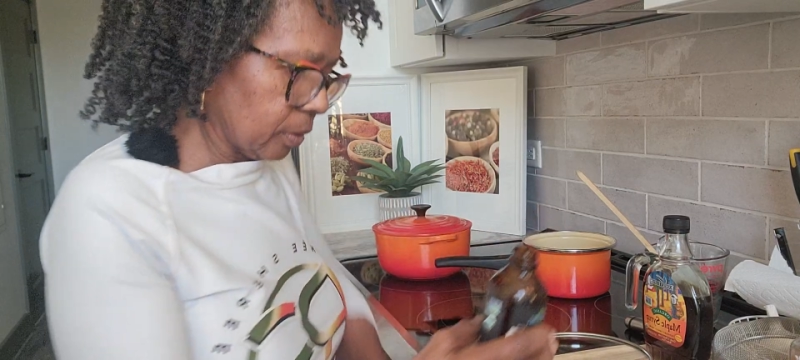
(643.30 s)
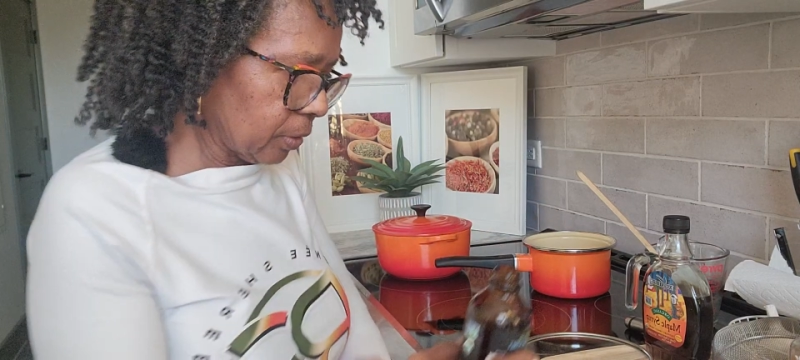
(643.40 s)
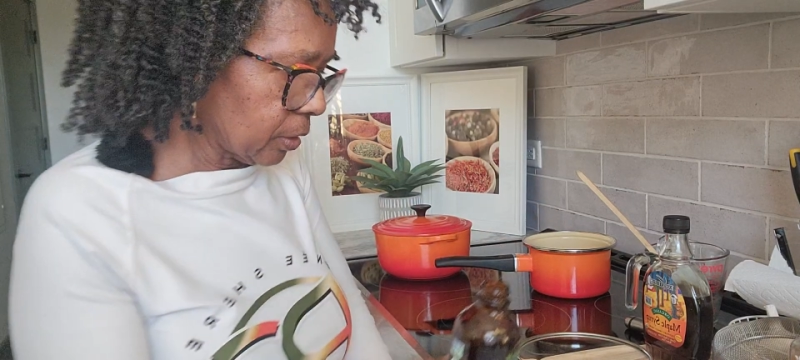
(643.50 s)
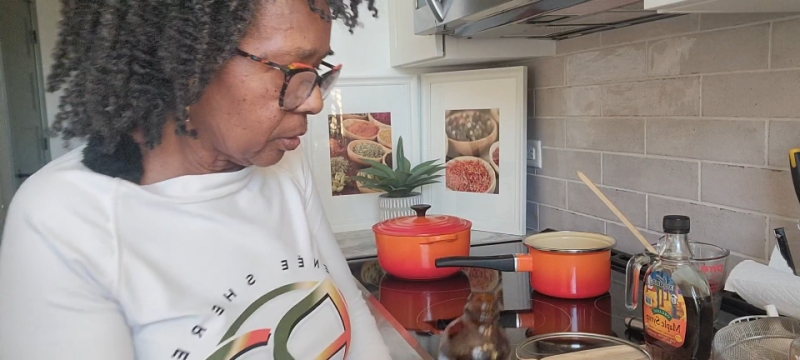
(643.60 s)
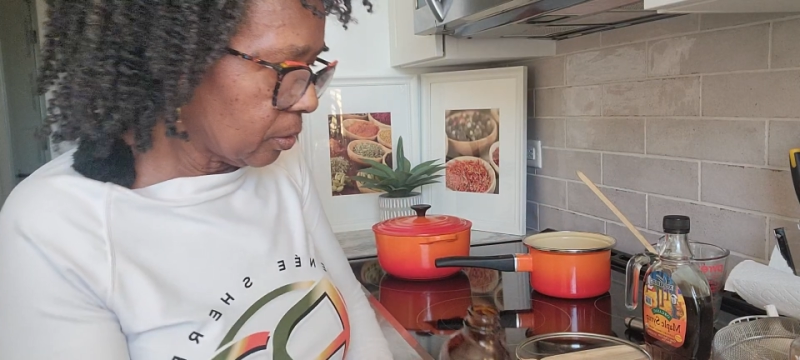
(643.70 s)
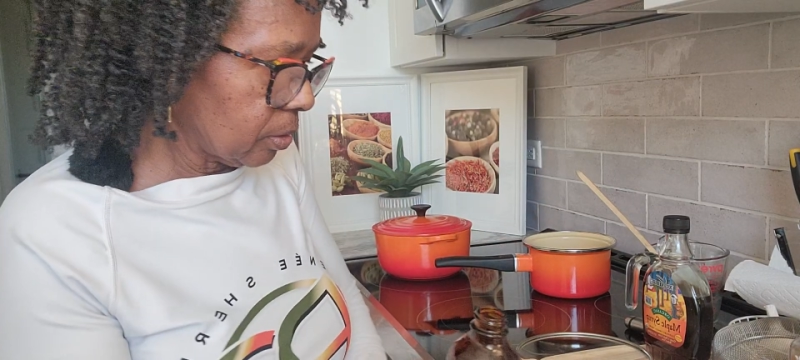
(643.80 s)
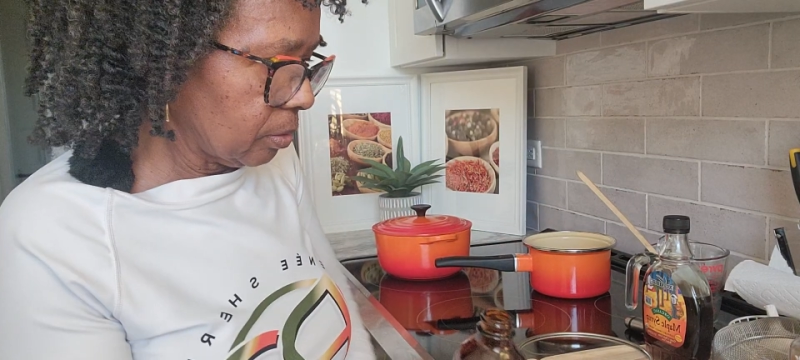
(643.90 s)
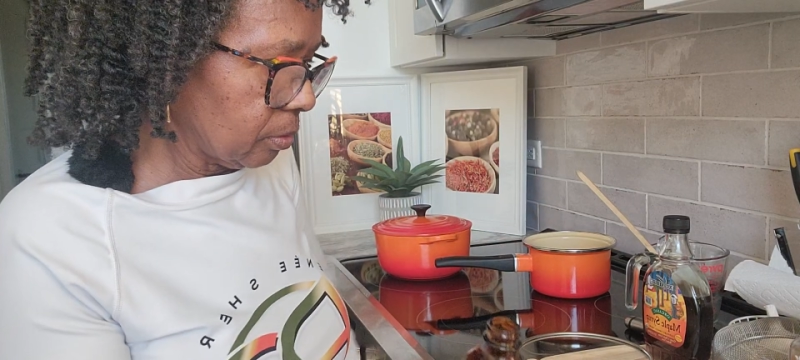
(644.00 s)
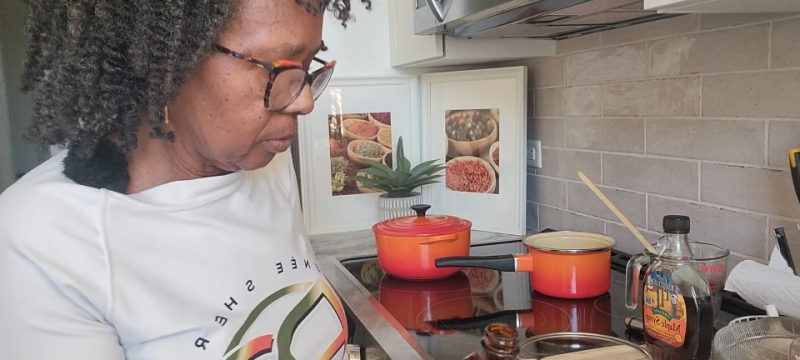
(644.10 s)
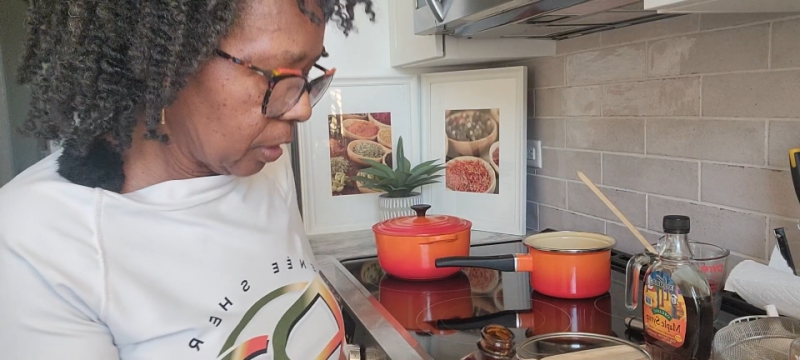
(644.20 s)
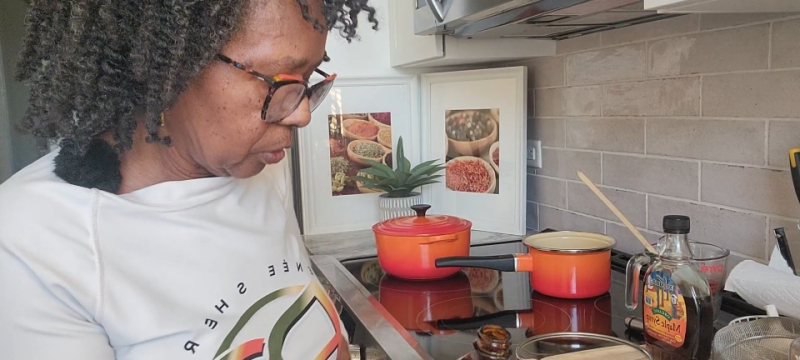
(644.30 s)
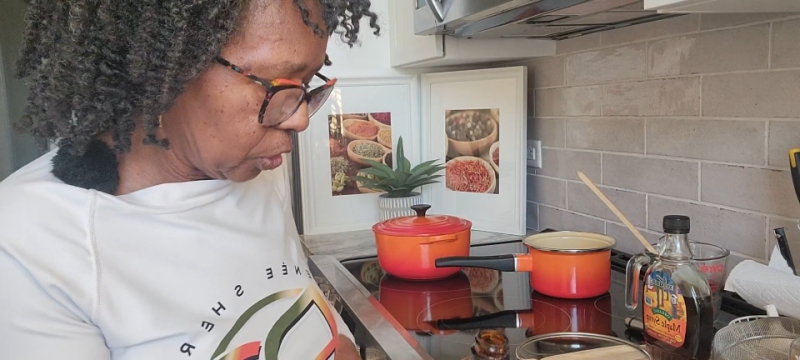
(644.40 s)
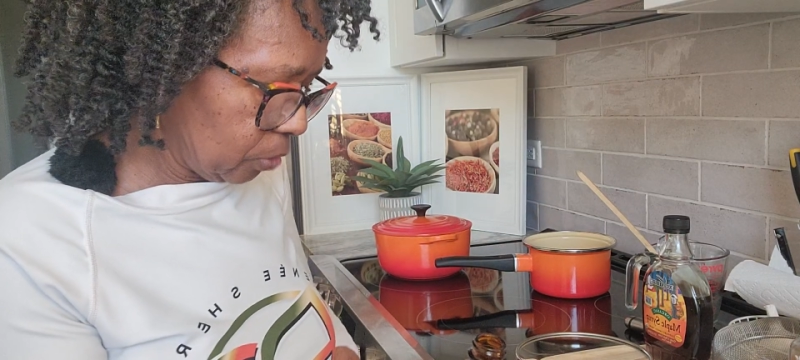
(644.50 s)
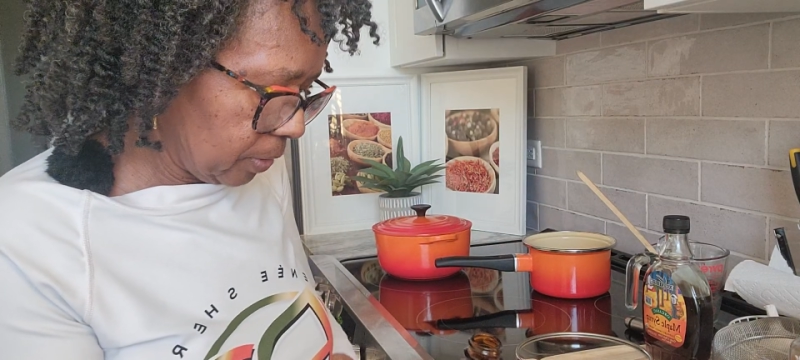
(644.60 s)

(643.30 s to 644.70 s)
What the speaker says: that's just too